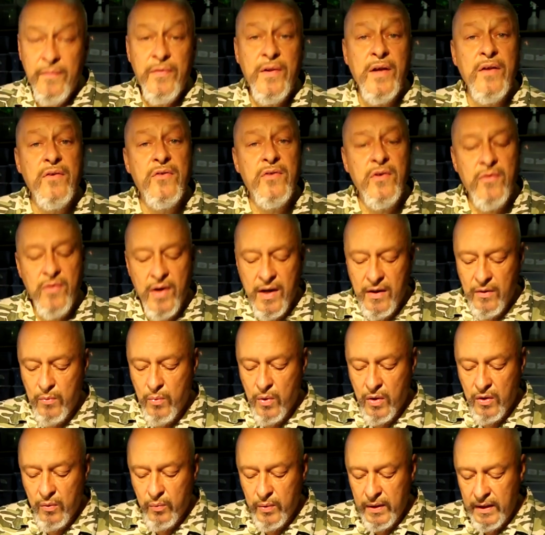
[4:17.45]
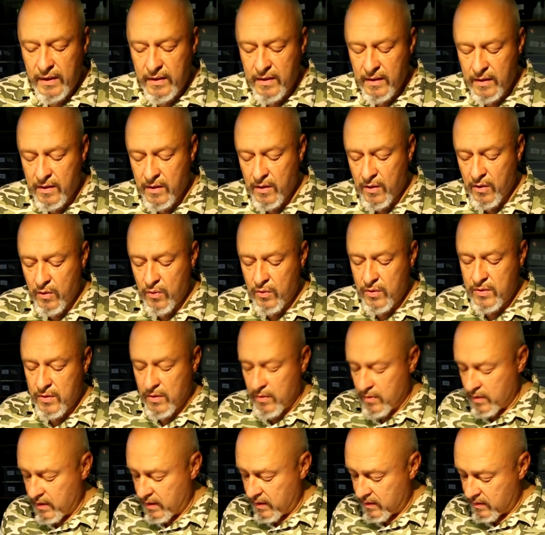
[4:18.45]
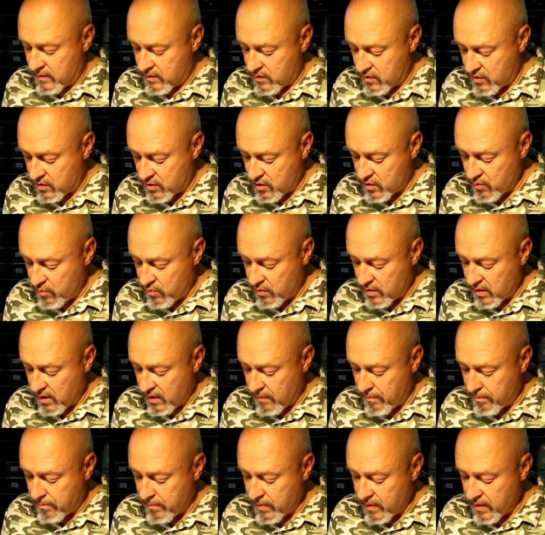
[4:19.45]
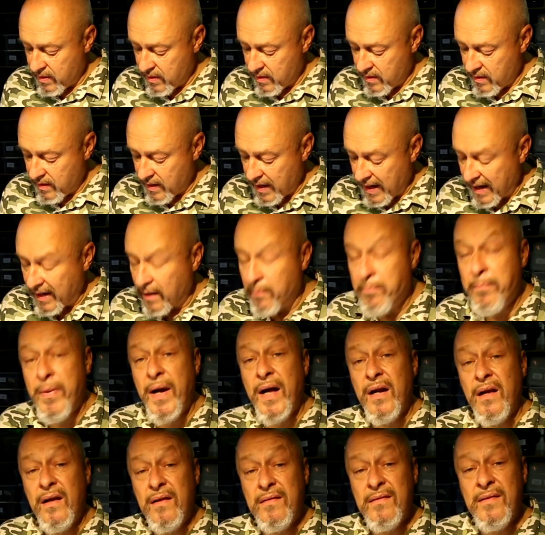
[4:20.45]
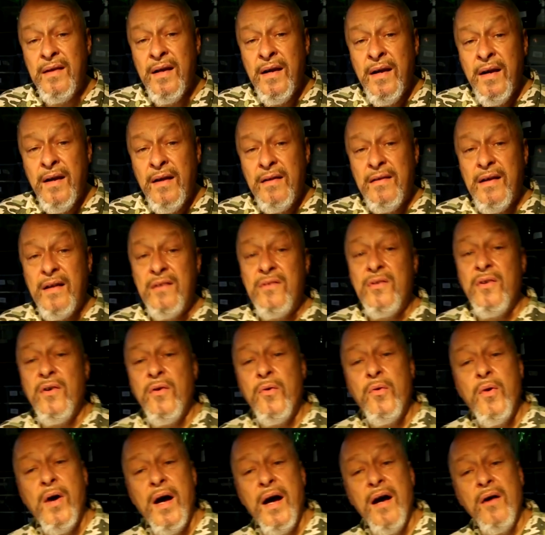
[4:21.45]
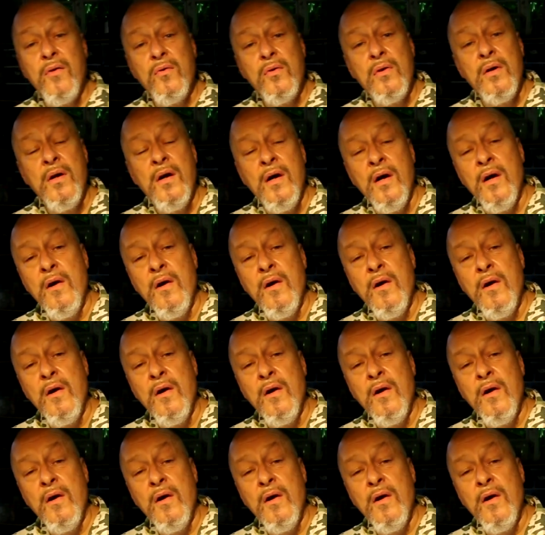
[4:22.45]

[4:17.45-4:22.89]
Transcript: that's around one week ago so it chewed up uh, 9 pellets that's around